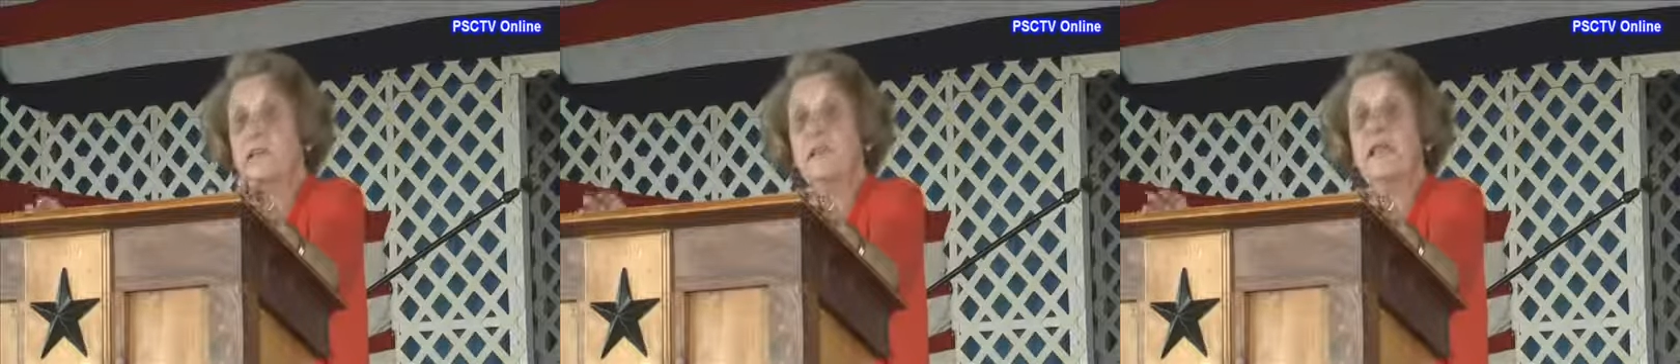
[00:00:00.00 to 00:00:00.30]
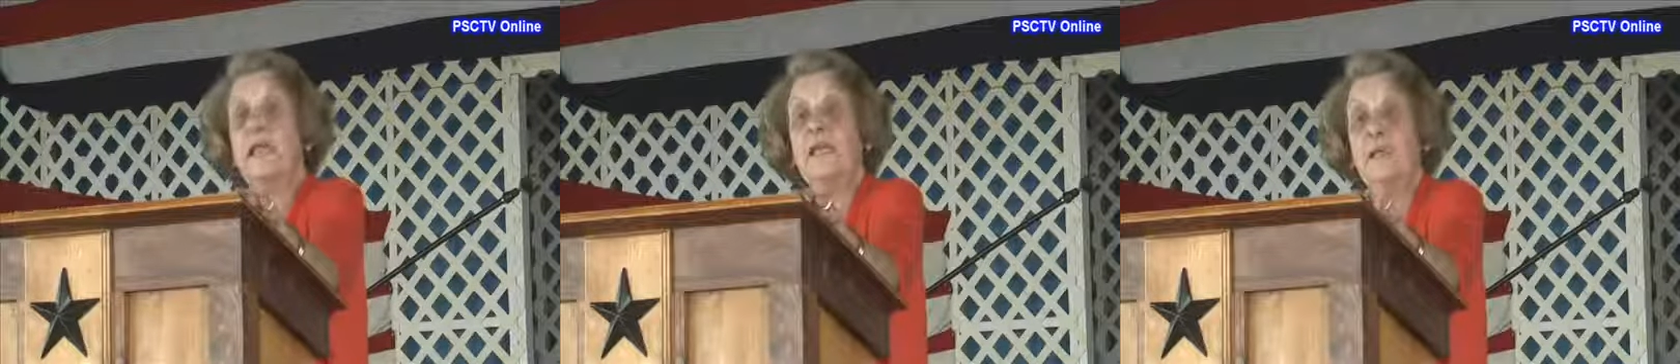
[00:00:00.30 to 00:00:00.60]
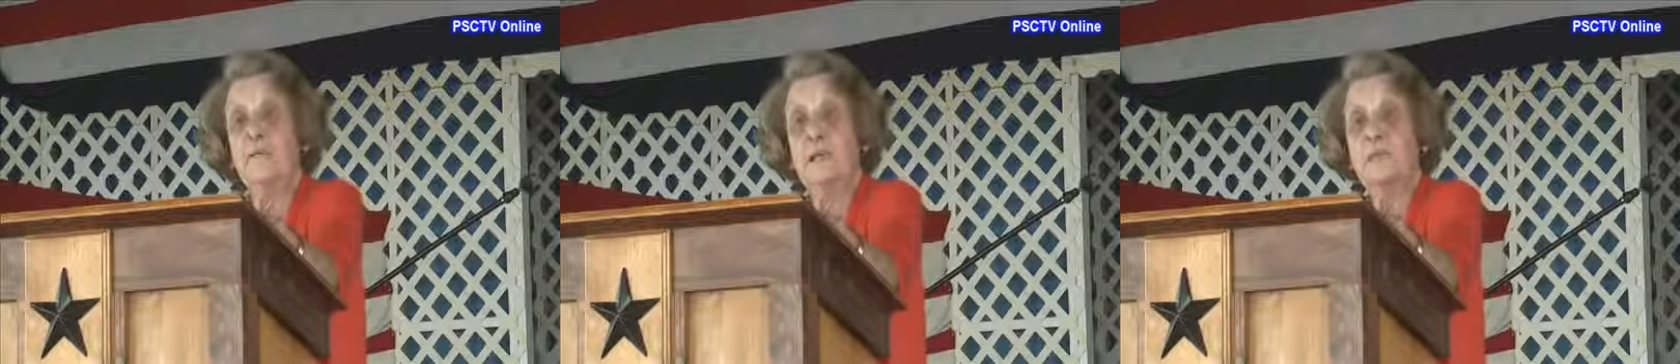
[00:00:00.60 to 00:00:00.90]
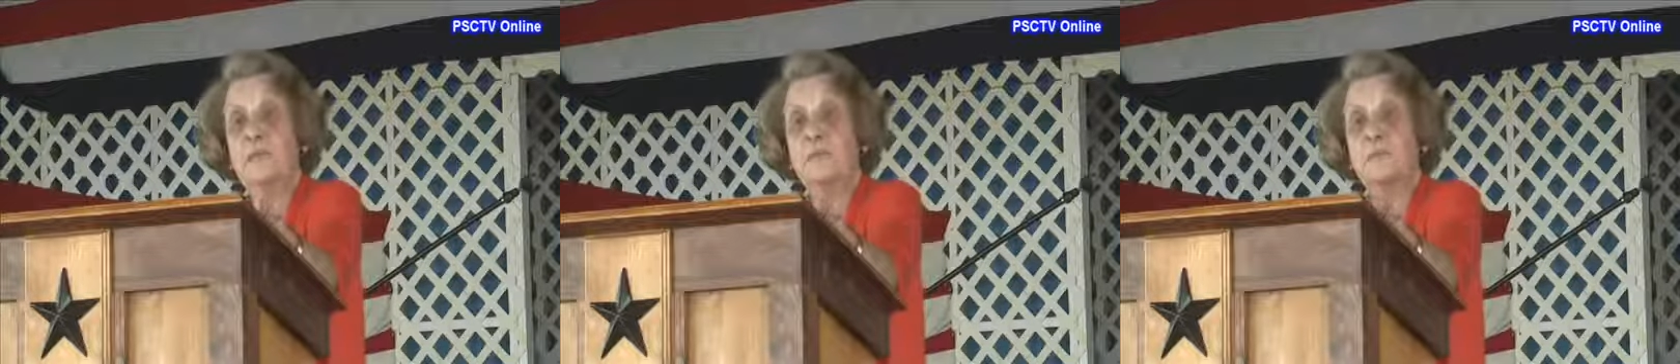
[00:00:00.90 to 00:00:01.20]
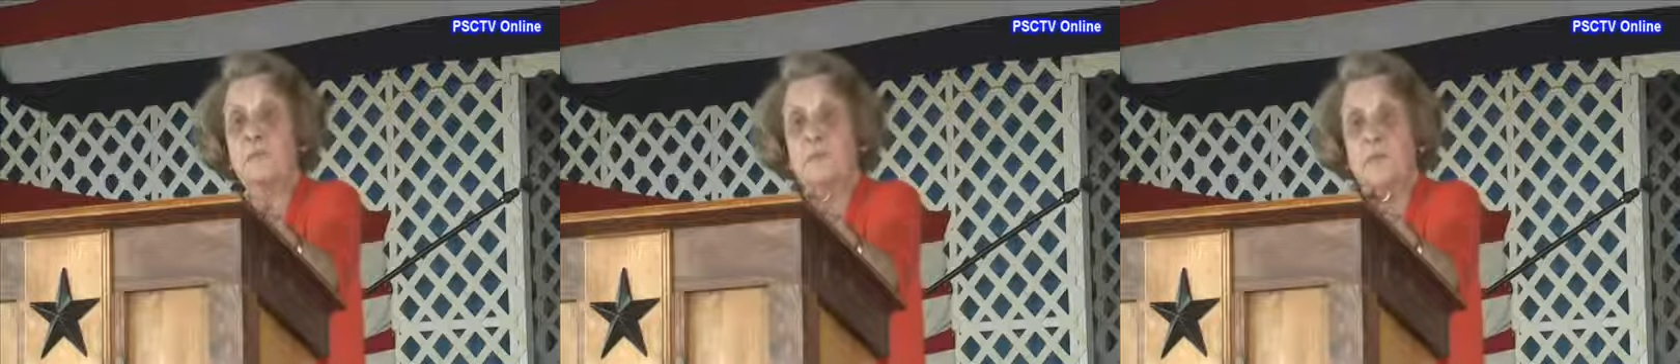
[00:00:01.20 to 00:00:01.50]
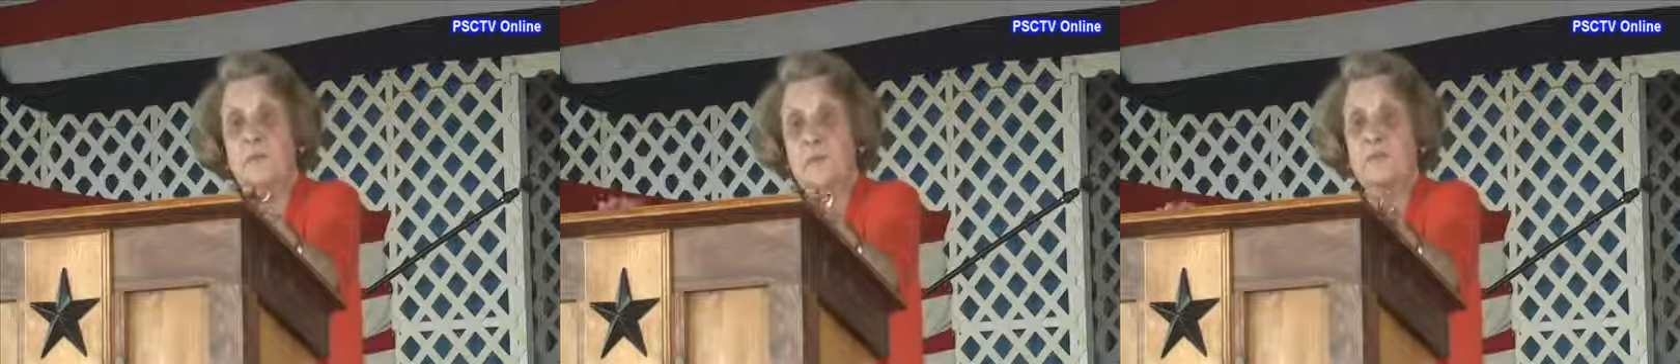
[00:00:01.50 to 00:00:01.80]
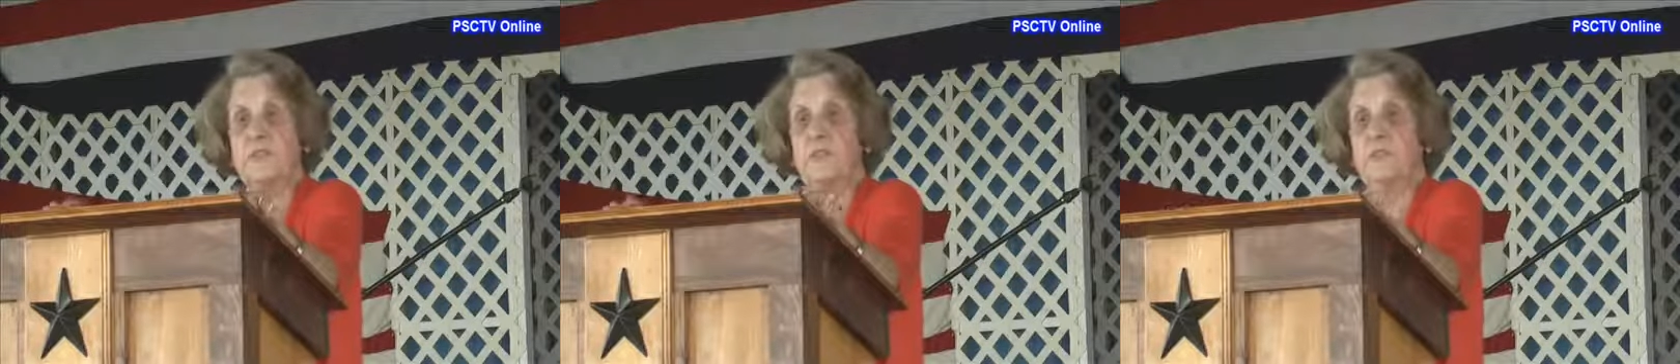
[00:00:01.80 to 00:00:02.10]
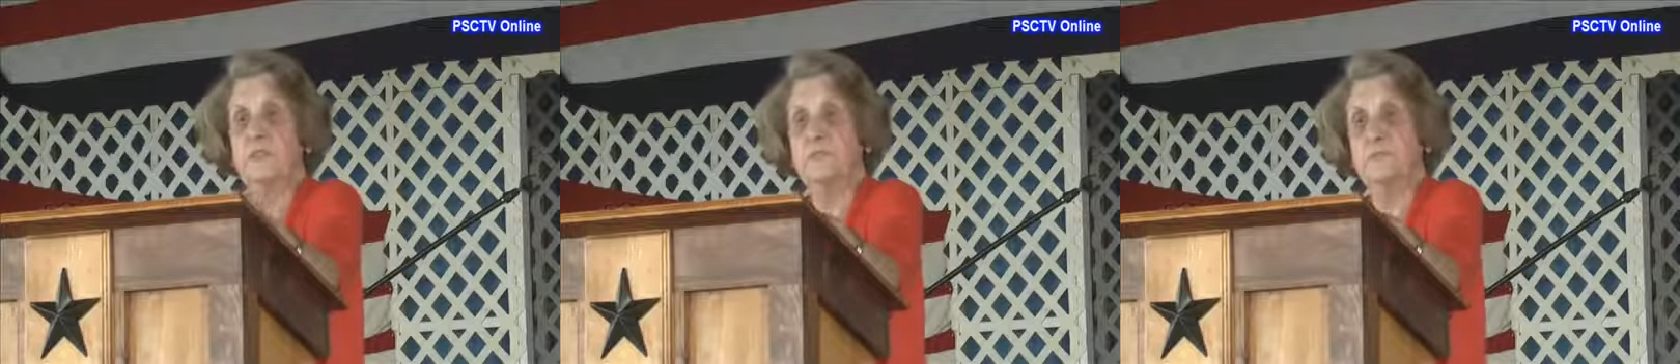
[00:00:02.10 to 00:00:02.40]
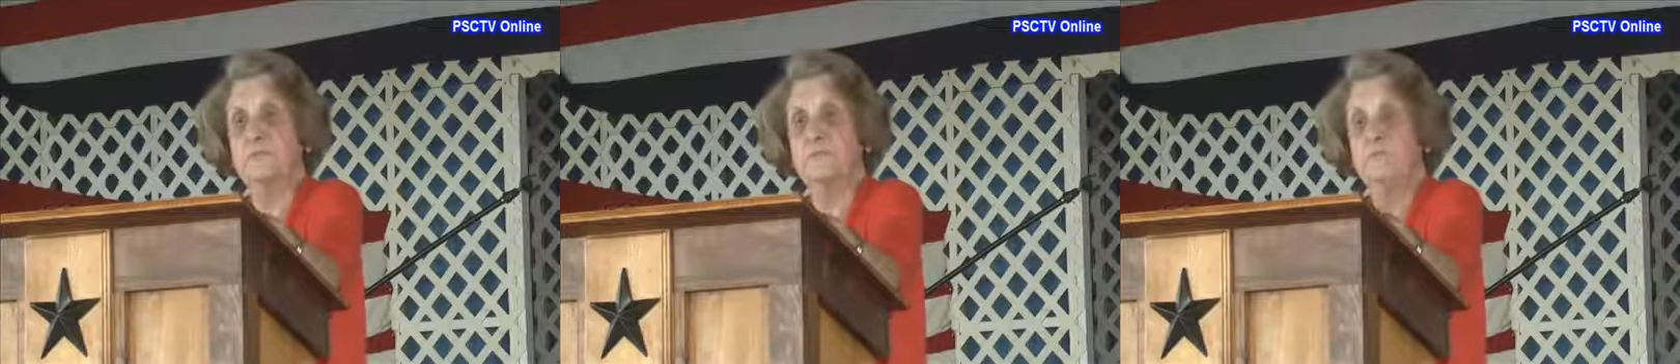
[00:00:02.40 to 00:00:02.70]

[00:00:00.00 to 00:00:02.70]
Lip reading: that anybody was being persecuted.